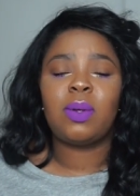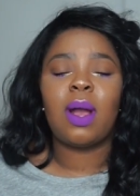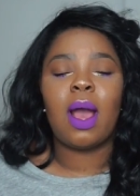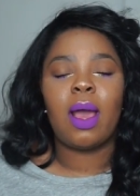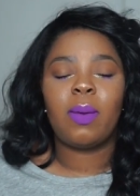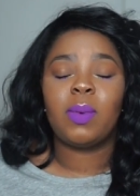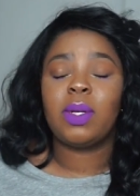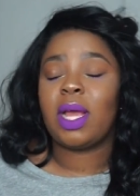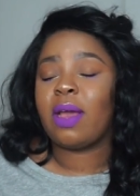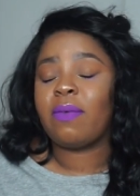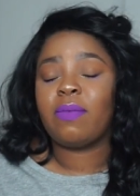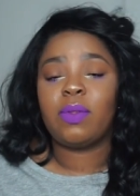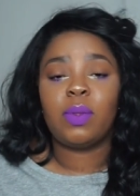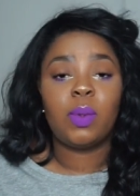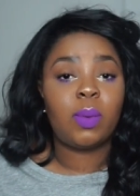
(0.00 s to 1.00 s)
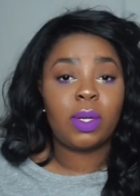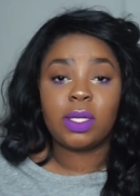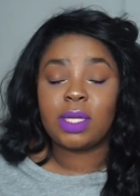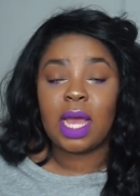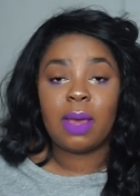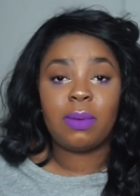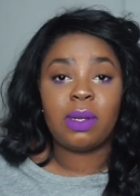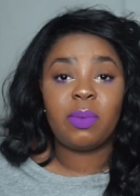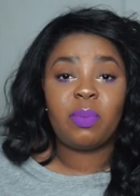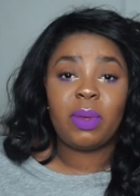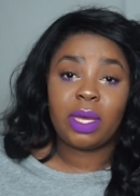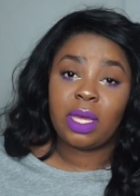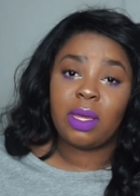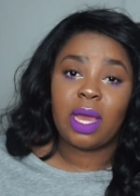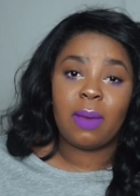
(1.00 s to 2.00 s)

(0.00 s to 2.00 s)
I would have the worst habit of picking